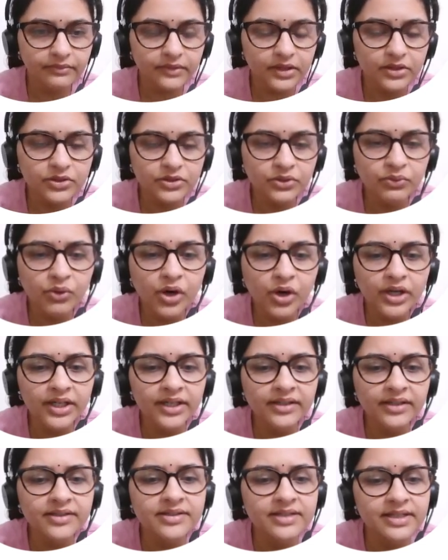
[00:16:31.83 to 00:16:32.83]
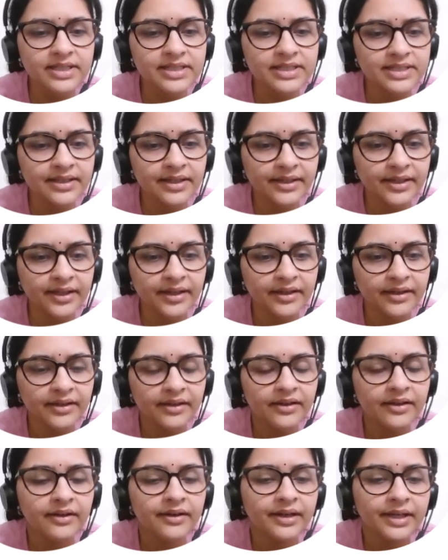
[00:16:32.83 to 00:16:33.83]
So what are the skills that are
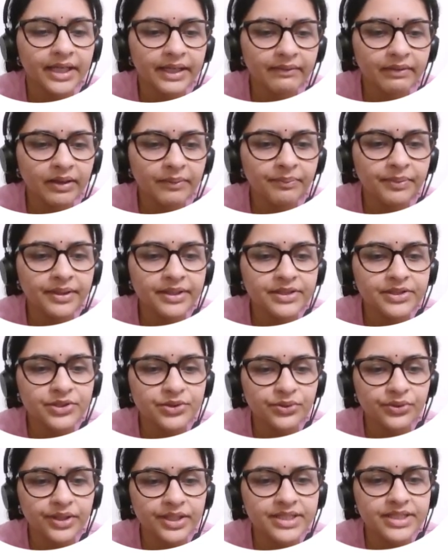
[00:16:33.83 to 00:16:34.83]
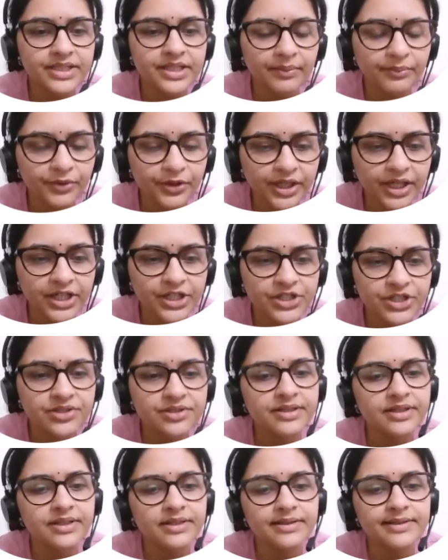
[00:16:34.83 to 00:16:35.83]
developed in students? Communication
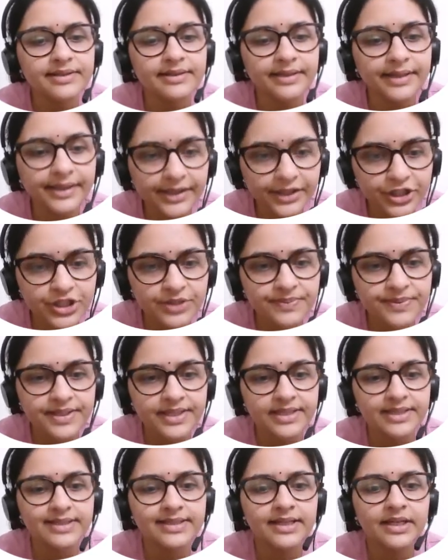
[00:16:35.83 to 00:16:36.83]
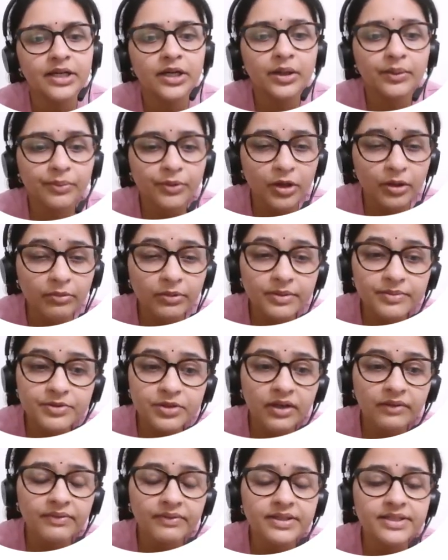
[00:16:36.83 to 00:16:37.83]
skills, leadership skills, problem
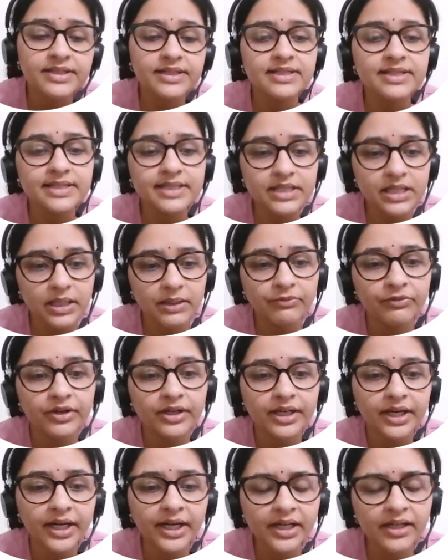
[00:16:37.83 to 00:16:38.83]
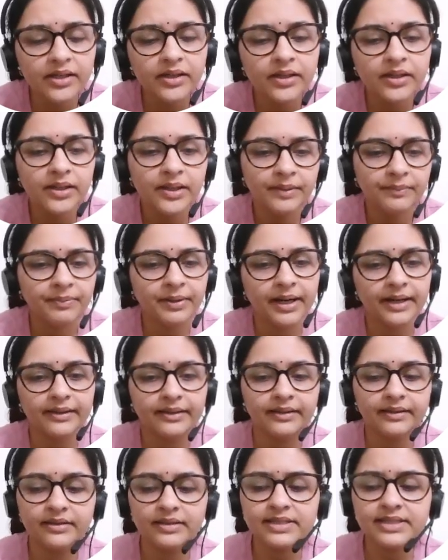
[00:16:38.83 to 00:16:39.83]
solving skills, teamwork, and
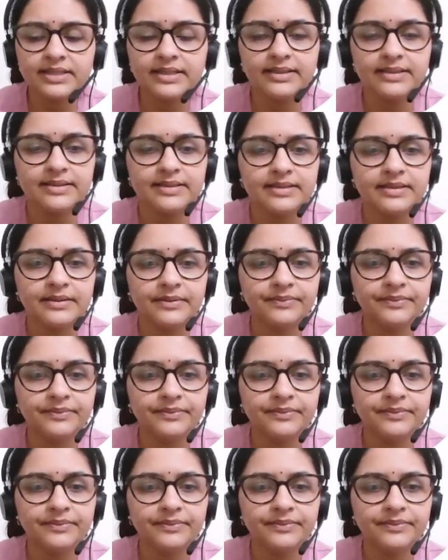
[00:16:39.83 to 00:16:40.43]
practical skills.